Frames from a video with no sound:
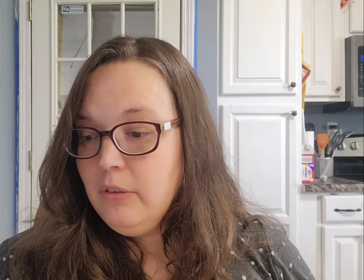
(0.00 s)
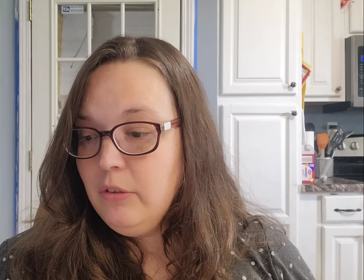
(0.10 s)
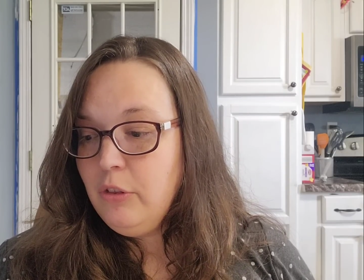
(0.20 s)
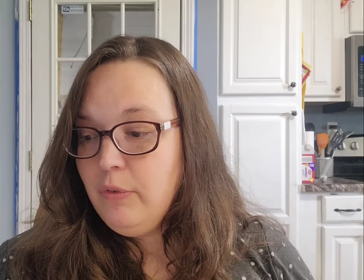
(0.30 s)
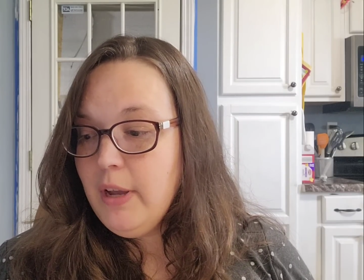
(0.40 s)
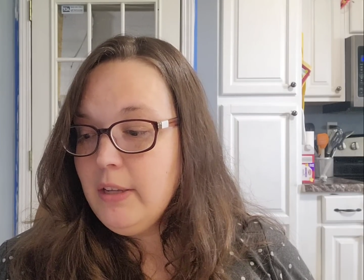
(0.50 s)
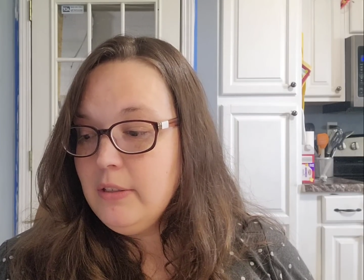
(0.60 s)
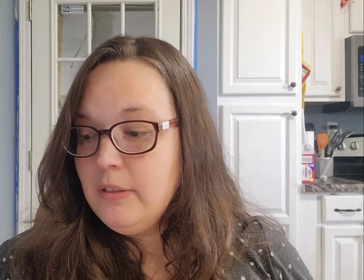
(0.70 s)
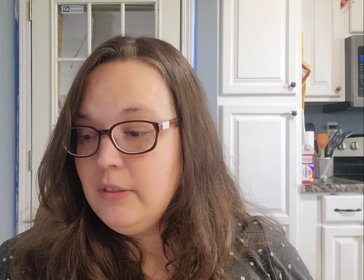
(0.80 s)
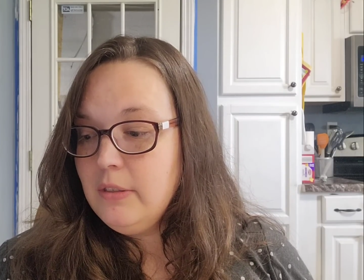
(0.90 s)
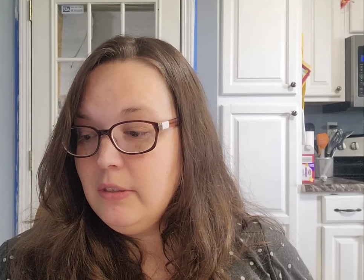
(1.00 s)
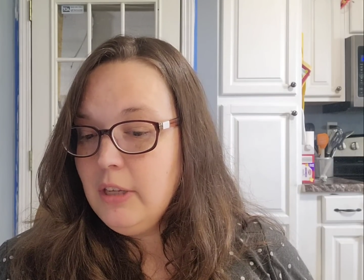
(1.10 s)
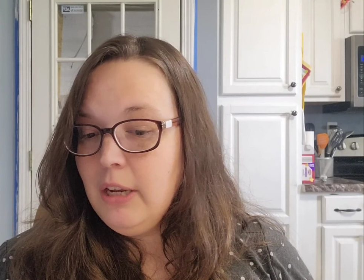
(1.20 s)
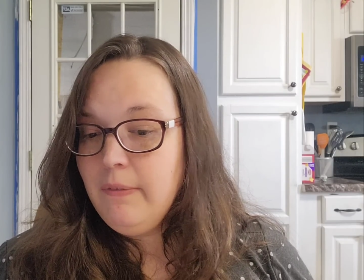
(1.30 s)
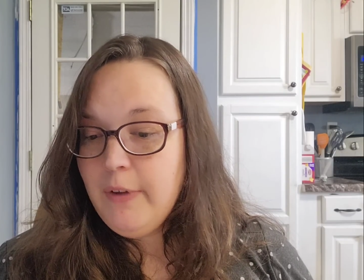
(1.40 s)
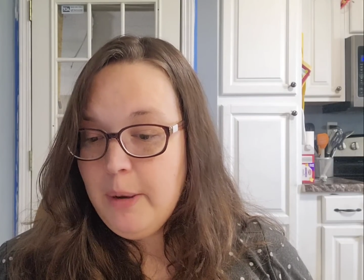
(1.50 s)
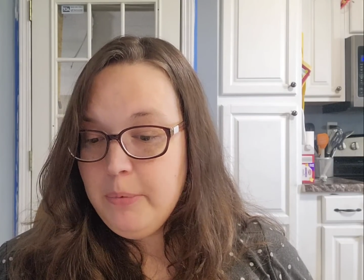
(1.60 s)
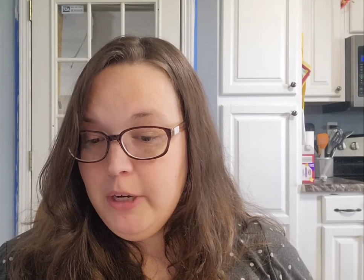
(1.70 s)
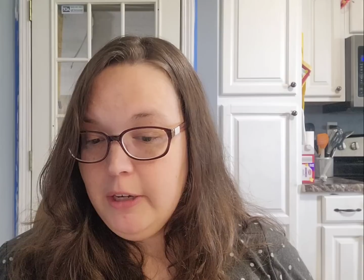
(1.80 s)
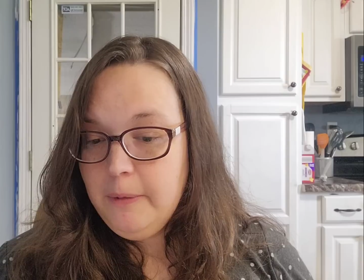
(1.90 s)
threads and
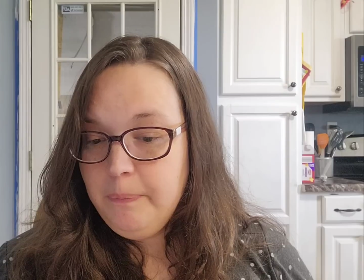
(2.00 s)
fabric.